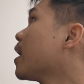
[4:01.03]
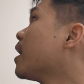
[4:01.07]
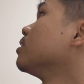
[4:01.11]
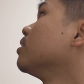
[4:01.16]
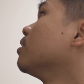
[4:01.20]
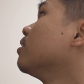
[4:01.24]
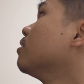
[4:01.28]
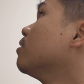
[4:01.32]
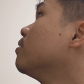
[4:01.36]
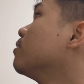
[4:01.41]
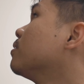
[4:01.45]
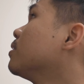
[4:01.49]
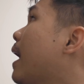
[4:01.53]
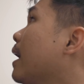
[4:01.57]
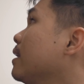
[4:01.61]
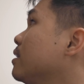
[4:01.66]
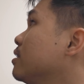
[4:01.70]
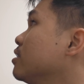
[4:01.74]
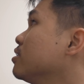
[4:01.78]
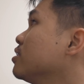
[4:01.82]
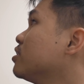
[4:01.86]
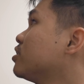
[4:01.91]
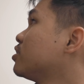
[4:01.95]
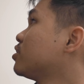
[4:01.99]
So I
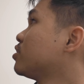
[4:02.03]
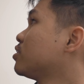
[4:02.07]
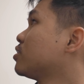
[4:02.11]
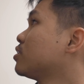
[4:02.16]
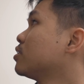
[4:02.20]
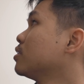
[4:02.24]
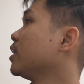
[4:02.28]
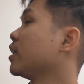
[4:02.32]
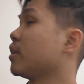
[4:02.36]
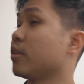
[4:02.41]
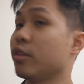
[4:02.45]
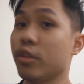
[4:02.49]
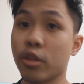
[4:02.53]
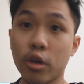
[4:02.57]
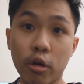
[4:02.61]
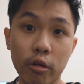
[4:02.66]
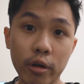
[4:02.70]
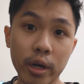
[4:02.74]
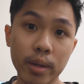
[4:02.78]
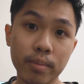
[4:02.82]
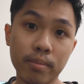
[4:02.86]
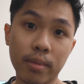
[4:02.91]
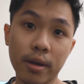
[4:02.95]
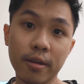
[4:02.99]
just
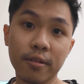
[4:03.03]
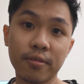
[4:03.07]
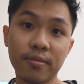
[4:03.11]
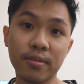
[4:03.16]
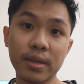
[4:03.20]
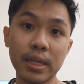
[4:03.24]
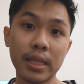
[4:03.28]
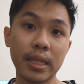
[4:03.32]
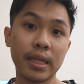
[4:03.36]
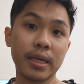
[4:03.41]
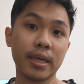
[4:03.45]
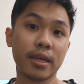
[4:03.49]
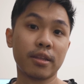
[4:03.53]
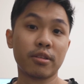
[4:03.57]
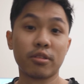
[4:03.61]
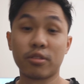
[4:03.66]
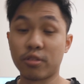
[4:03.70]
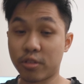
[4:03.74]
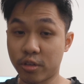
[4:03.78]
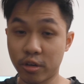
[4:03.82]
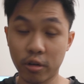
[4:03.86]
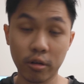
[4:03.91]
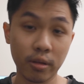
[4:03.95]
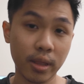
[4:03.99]
ignoring my feeling and
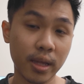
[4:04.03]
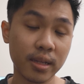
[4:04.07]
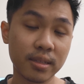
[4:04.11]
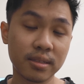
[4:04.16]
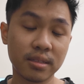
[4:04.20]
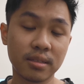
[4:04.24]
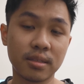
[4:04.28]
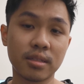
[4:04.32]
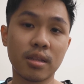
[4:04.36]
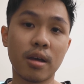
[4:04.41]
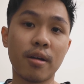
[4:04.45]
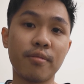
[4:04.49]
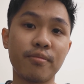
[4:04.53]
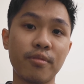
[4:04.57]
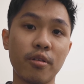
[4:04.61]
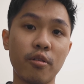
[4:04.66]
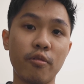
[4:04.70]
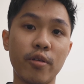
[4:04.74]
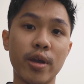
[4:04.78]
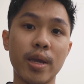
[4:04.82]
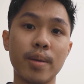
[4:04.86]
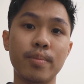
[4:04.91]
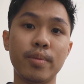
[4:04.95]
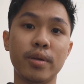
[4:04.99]
throw that stuff
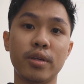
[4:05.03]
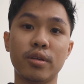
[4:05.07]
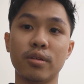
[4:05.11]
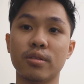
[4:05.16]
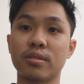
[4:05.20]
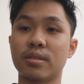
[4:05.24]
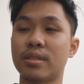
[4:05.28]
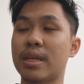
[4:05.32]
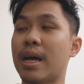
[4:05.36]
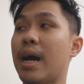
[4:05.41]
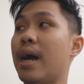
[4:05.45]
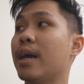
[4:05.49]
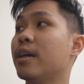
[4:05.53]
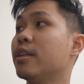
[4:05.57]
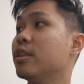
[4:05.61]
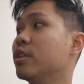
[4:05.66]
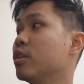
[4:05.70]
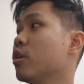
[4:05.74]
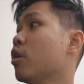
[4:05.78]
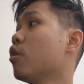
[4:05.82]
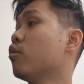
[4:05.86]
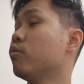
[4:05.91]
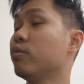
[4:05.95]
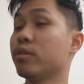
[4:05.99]
away because I
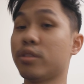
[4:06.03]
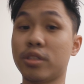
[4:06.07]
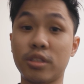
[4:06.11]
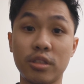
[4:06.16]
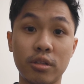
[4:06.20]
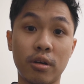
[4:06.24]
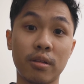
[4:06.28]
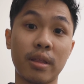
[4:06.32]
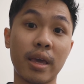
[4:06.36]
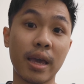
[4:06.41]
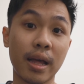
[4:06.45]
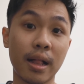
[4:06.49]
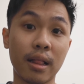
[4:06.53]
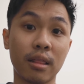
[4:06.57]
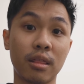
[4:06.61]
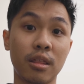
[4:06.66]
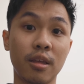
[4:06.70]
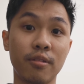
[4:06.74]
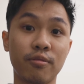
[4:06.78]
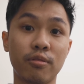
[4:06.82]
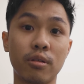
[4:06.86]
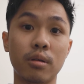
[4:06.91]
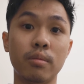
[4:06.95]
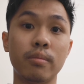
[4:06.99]
know it's not
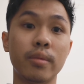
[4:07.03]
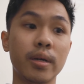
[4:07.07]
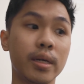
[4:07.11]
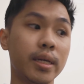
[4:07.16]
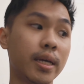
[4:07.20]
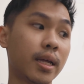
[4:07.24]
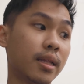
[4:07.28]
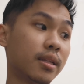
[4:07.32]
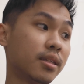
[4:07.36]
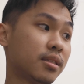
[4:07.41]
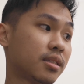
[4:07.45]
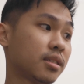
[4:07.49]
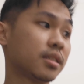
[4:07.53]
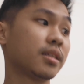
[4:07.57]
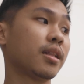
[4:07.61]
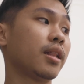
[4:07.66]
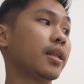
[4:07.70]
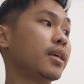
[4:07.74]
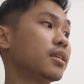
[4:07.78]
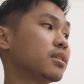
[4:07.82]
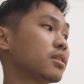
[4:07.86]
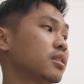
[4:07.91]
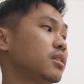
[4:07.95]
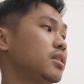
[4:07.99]
healthy for me, and
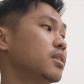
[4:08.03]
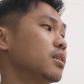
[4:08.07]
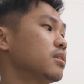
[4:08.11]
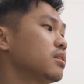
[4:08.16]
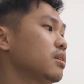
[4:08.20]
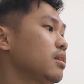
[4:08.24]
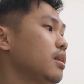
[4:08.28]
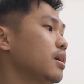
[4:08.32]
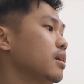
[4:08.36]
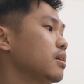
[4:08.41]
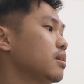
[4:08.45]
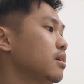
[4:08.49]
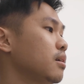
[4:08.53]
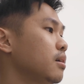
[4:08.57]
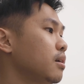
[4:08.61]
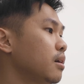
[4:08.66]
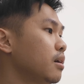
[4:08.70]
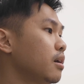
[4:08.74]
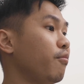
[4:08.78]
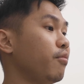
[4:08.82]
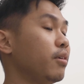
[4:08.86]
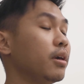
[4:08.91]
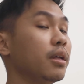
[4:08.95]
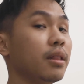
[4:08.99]
it's just like
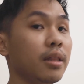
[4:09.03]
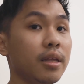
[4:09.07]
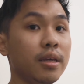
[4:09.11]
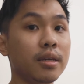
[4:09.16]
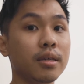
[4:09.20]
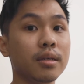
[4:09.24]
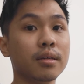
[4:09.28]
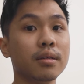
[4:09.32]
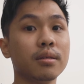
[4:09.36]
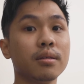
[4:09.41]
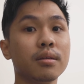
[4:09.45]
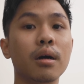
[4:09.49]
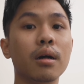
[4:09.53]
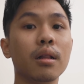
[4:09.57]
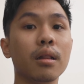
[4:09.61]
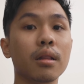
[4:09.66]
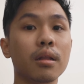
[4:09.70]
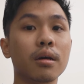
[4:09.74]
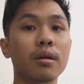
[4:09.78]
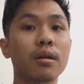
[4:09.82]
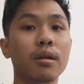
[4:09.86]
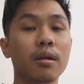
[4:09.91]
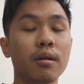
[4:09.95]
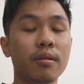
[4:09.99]
filling a
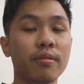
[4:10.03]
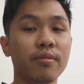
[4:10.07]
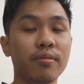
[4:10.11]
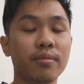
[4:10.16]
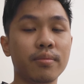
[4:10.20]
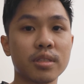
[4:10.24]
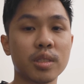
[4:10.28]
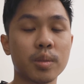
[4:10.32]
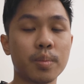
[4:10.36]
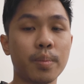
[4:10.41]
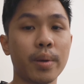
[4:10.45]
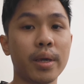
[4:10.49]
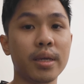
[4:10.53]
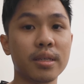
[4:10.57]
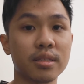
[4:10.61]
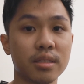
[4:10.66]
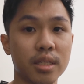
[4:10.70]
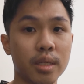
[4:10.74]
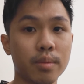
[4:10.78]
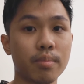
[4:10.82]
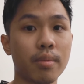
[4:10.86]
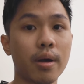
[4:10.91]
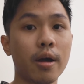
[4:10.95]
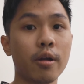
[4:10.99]
lot of space
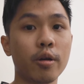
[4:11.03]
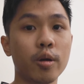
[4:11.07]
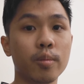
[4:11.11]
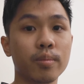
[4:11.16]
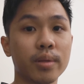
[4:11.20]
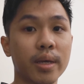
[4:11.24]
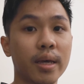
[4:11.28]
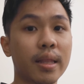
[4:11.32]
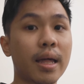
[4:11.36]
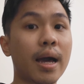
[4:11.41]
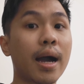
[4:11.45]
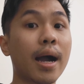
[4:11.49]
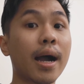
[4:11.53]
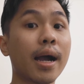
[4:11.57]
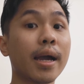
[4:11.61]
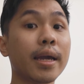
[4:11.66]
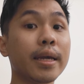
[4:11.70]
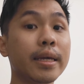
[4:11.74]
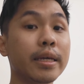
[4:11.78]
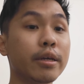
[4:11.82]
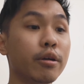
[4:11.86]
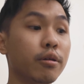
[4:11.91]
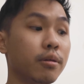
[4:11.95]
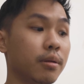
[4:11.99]
in my room that
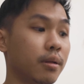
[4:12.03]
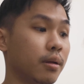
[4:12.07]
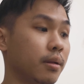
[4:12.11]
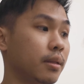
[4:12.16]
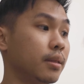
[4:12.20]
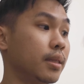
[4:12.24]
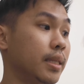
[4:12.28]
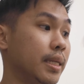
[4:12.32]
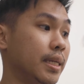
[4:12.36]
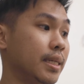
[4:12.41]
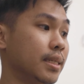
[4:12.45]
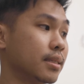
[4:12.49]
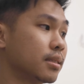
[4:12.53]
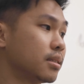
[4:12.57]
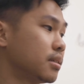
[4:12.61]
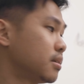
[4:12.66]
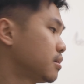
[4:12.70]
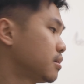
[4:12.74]
I need.